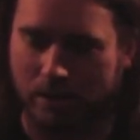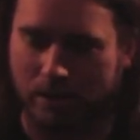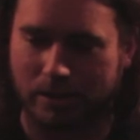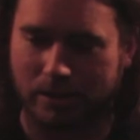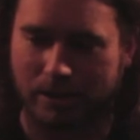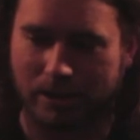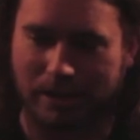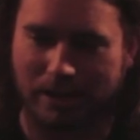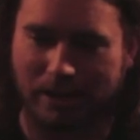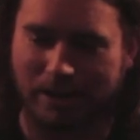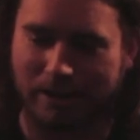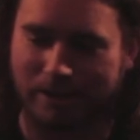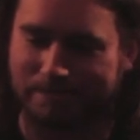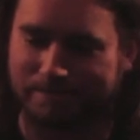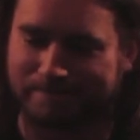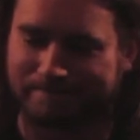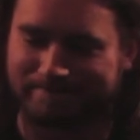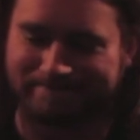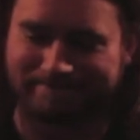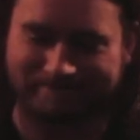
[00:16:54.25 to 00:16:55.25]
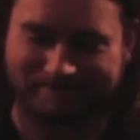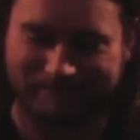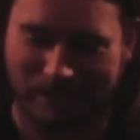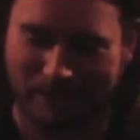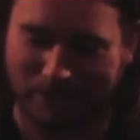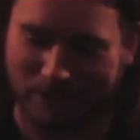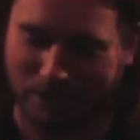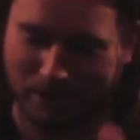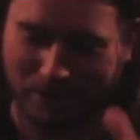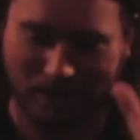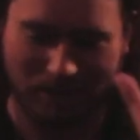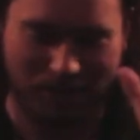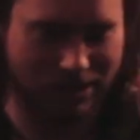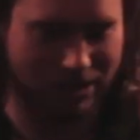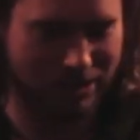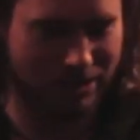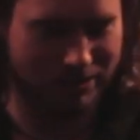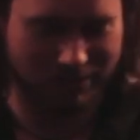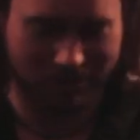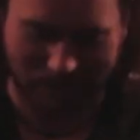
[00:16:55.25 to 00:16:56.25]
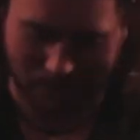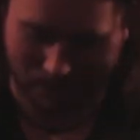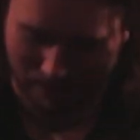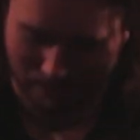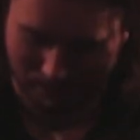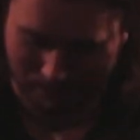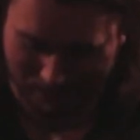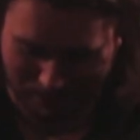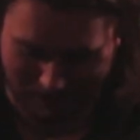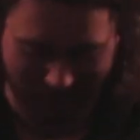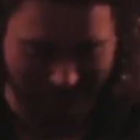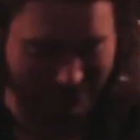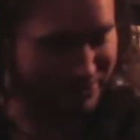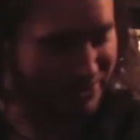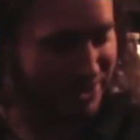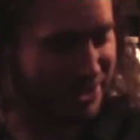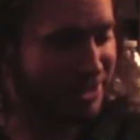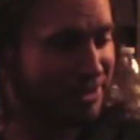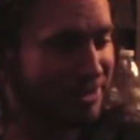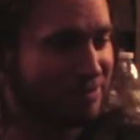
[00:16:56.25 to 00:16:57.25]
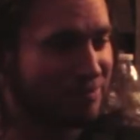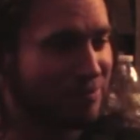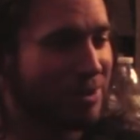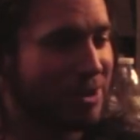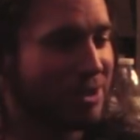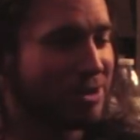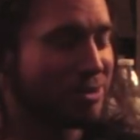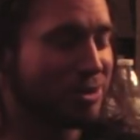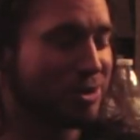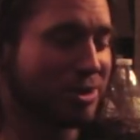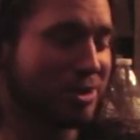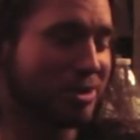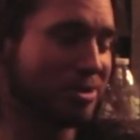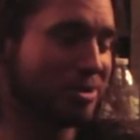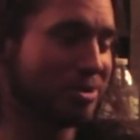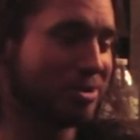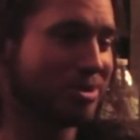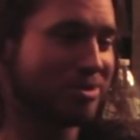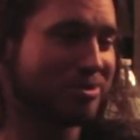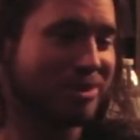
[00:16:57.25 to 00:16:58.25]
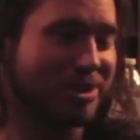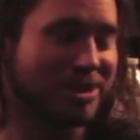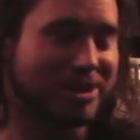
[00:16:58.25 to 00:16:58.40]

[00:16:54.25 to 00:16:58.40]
Um, I suck. I can't think of any other shows right